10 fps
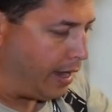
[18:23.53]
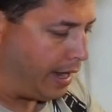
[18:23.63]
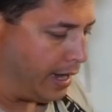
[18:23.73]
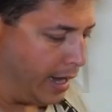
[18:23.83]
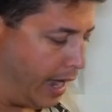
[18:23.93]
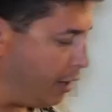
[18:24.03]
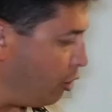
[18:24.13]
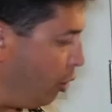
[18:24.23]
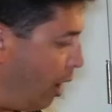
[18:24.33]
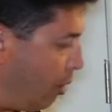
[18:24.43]
and I
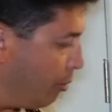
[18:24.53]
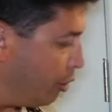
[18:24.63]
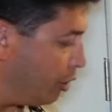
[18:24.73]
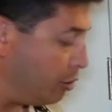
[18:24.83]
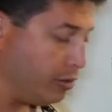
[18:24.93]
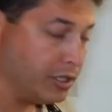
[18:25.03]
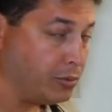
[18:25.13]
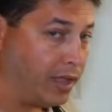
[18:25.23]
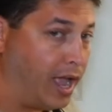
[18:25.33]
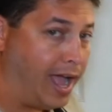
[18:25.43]
don't know how I'm going to do
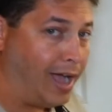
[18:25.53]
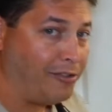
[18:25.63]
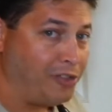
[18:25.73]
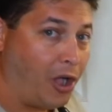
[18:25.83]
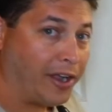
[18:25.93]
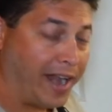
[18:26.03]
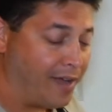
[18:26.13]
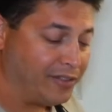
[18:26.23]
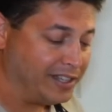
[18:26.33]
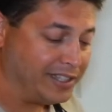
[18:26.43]
this without knocking
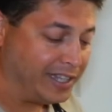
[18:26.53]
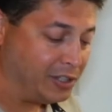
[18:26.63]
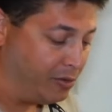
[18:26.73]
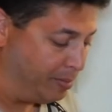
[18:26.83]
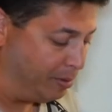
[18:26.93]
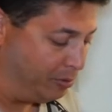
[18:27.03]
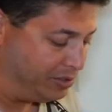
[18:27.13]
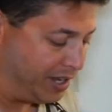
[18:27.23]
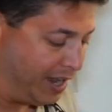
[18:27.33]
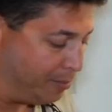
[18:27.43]
half of these things over, but
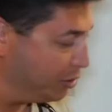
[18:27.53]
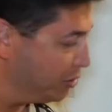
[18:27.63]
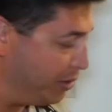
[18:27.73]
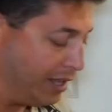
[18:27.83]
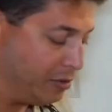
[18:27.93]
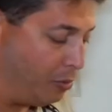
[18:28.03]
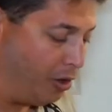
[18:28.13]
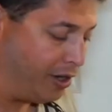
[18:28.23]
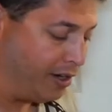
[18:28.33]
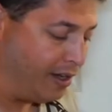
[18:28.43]
we'll see. I'm going to shoot at the
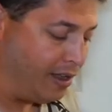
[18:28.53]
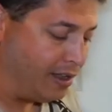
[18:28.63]
wall here.